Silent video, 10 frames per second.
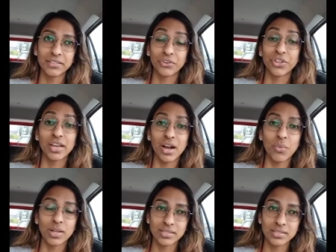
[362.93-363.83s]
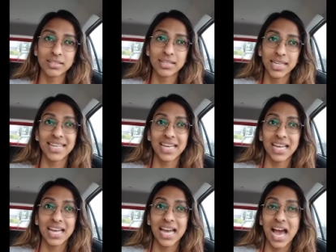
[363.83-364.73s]
for the young ones.
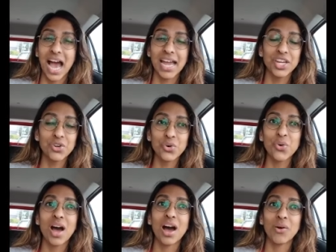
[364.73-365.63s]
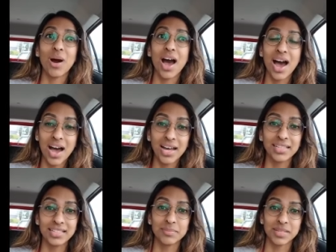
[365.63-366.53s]
I know how hard
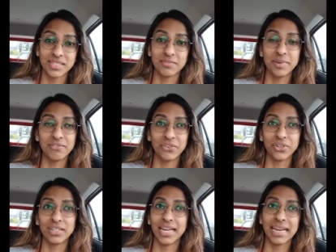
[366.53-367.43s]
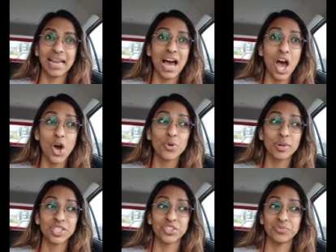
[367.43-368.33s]
this must have been for her and how
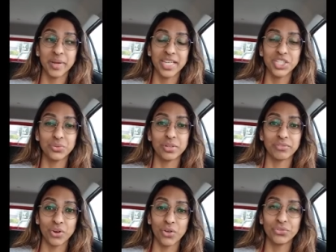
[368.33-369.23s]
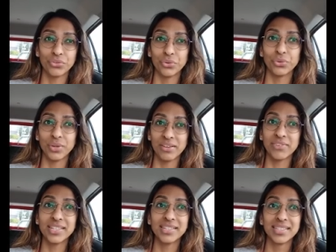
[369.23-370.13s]
much of pain she would have gone through to
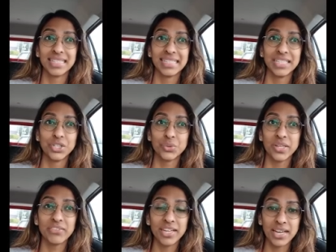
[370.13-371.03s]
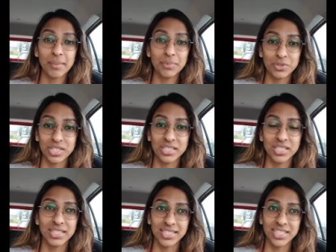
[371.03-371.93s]
even to even come to such
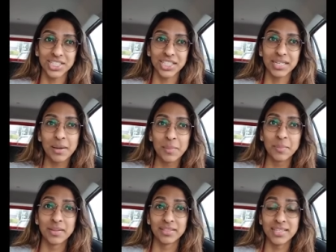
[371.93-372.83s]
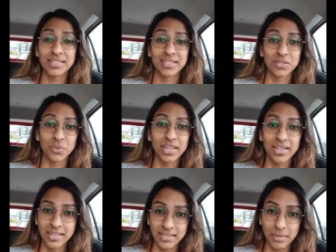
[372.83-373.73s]
a decision. But this is what it
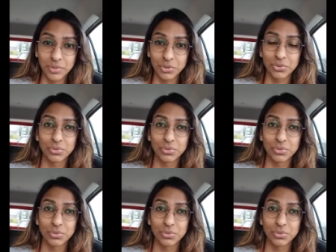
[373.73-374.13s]
has come to.